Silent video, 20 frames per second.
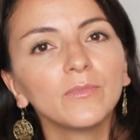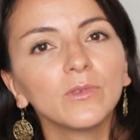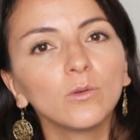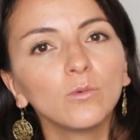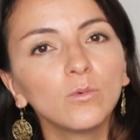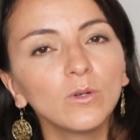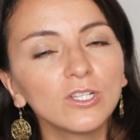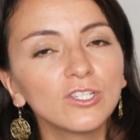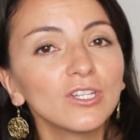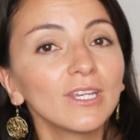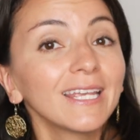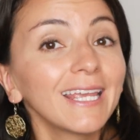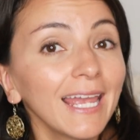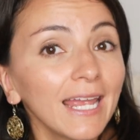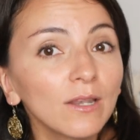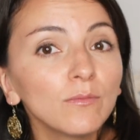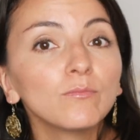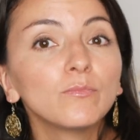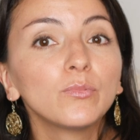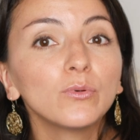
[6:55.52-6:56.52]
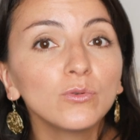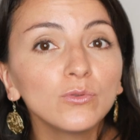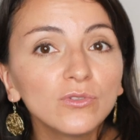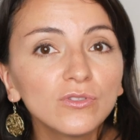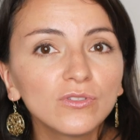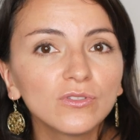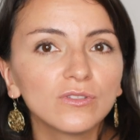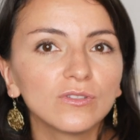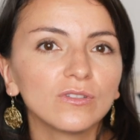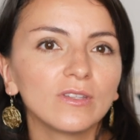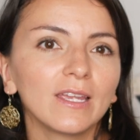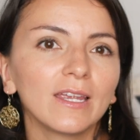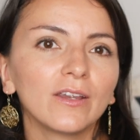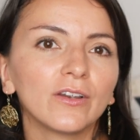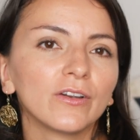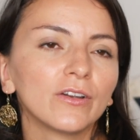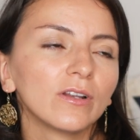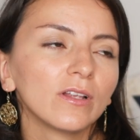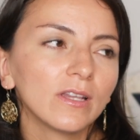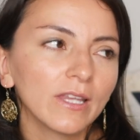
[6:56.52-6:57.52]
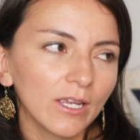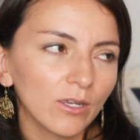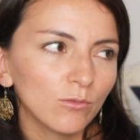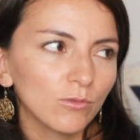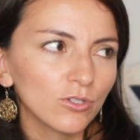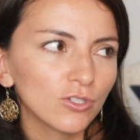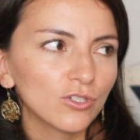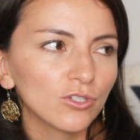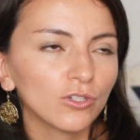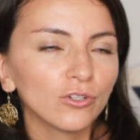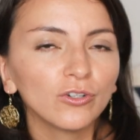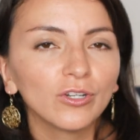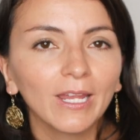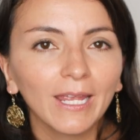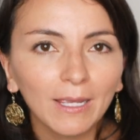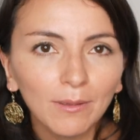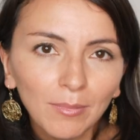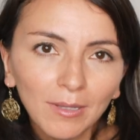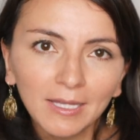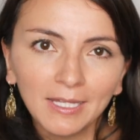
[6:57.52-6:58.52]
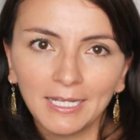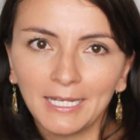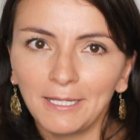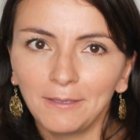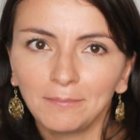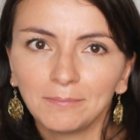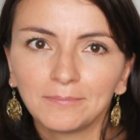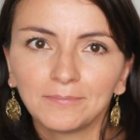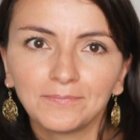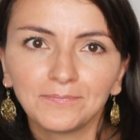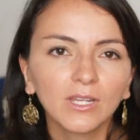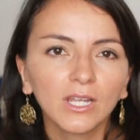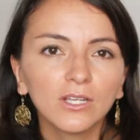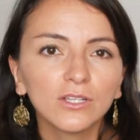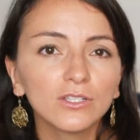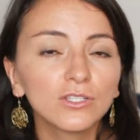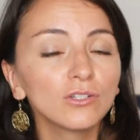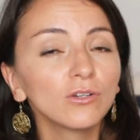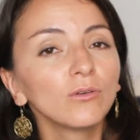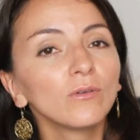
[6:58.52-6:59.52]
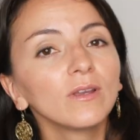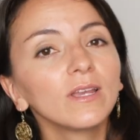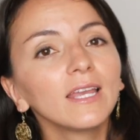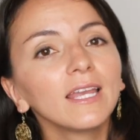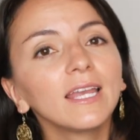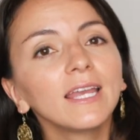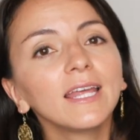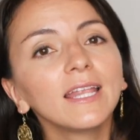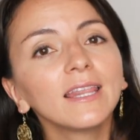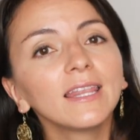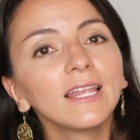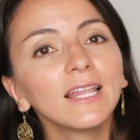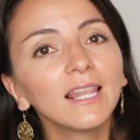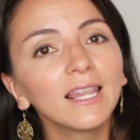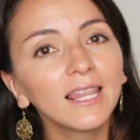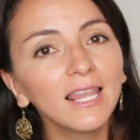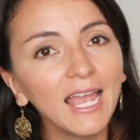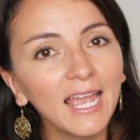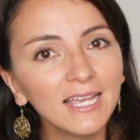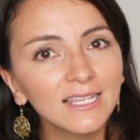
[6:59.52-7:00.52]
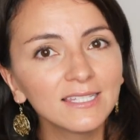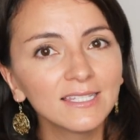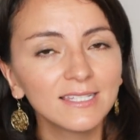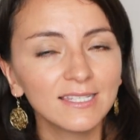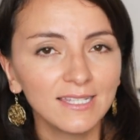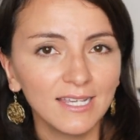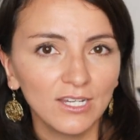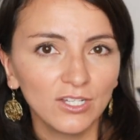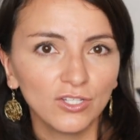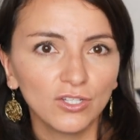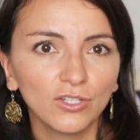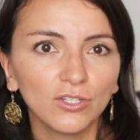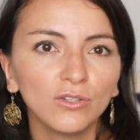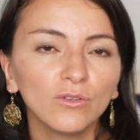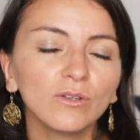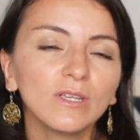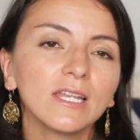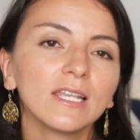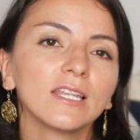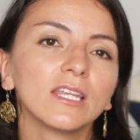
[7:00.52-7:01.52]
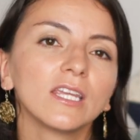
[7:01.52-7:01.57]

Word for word: which again boosts their language learning ability. So in the last section, you can